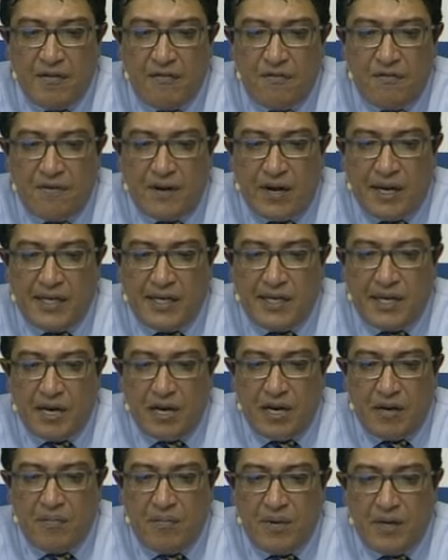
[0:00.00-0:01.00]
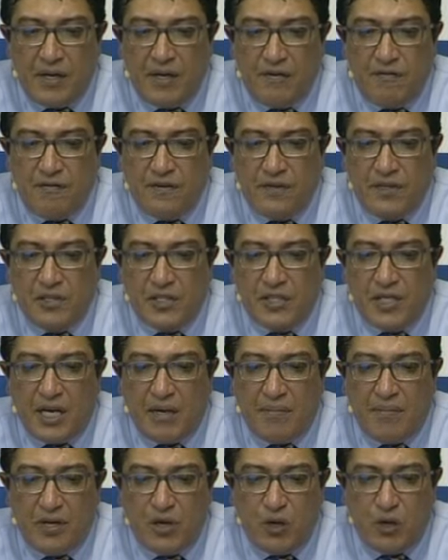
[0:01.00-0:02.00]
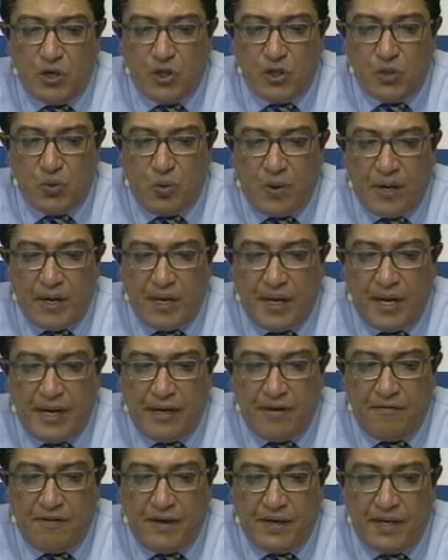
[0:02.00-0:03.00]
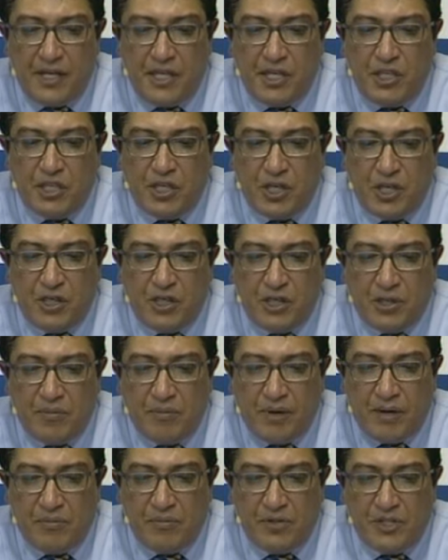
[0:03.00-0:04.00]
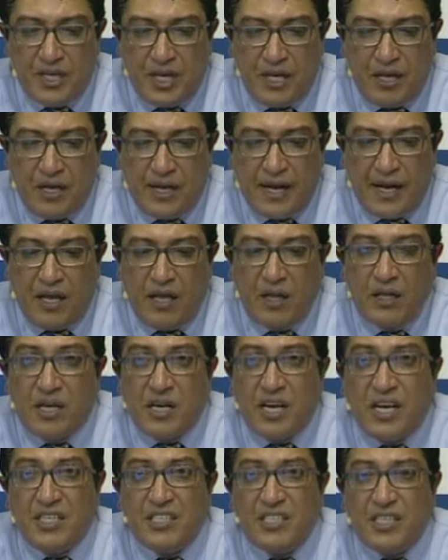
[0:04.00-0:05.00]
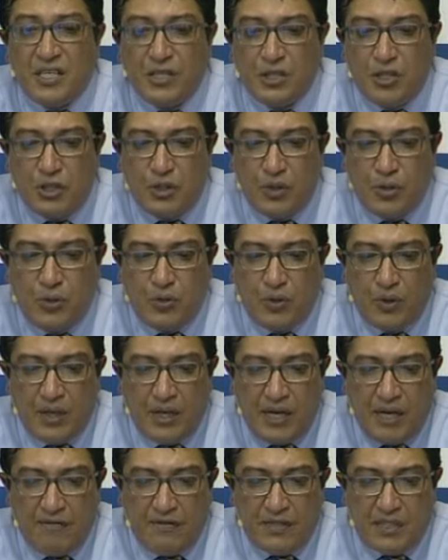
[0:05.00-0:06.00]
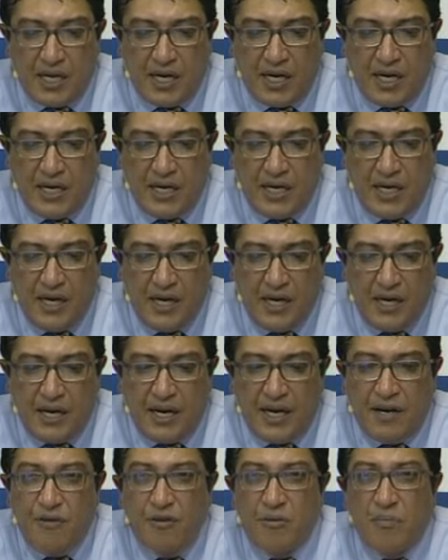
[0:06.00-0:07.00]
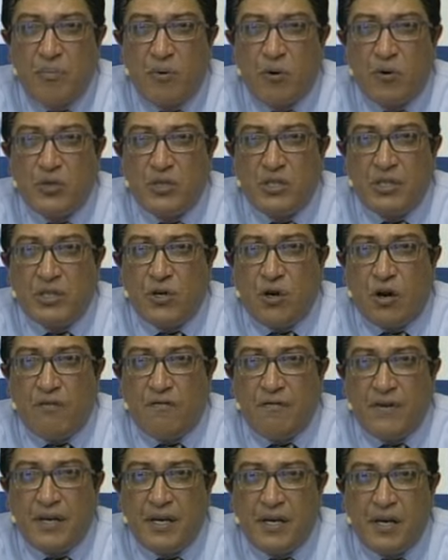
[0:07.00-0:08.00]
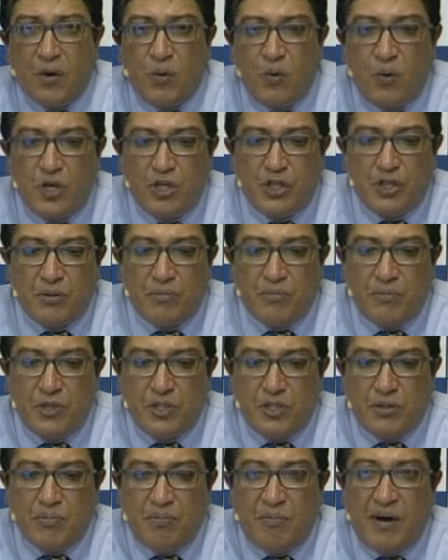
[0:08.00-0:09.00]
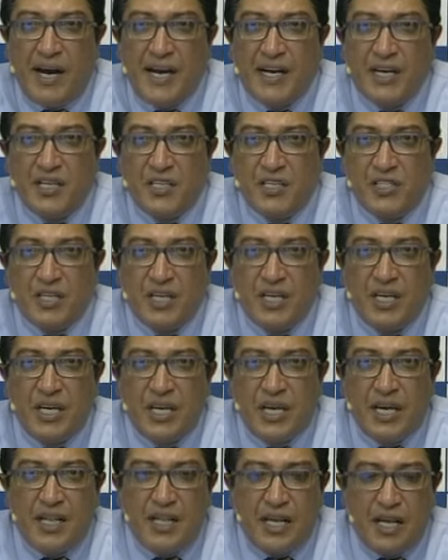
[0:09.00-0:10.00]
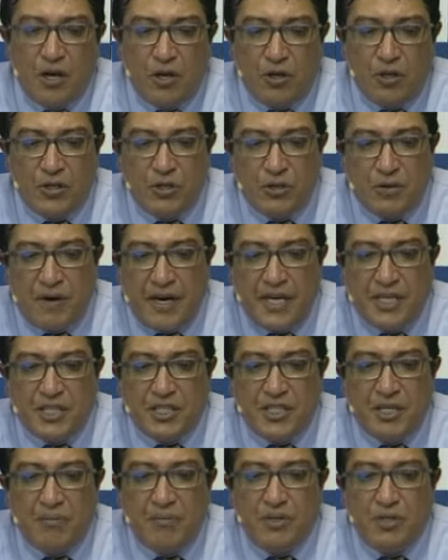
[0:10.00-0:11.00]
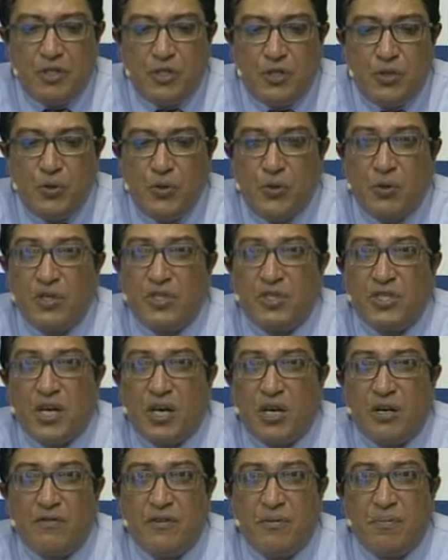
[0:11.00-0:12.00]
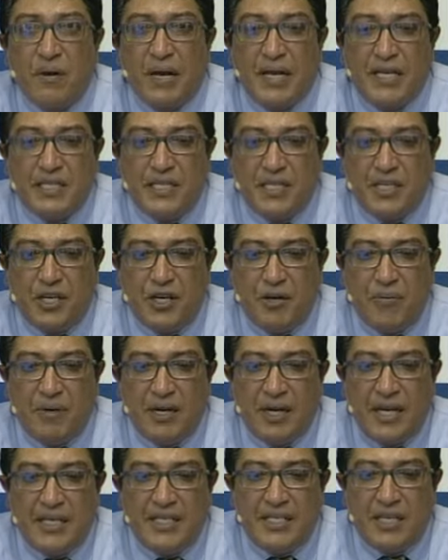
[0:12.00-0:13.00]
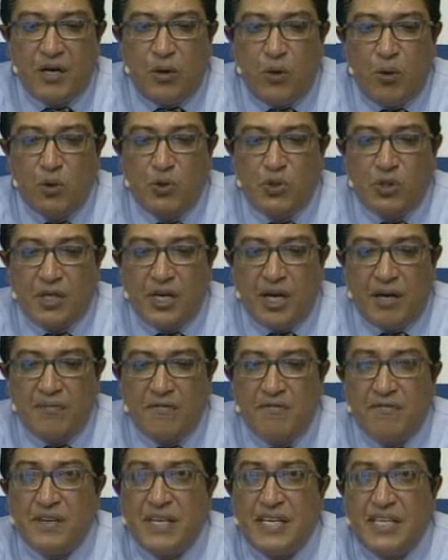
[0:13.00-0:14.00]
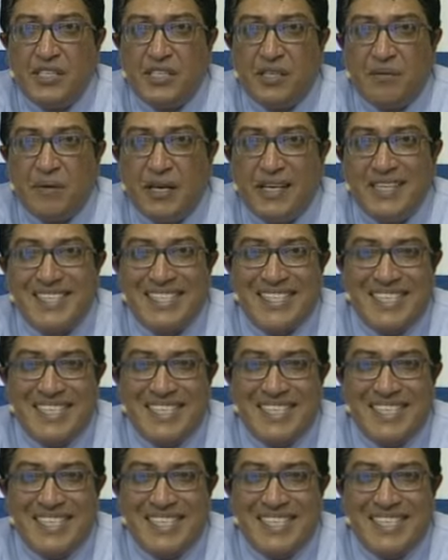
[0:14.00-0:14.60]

Flight Club, uh, the first timer, lost one length. Vetney surgeon Mamselle Al cut into left hind and reported coughing was Miss Midas. Then on to race number two, the start of the place accumulator, all to come fleas and May's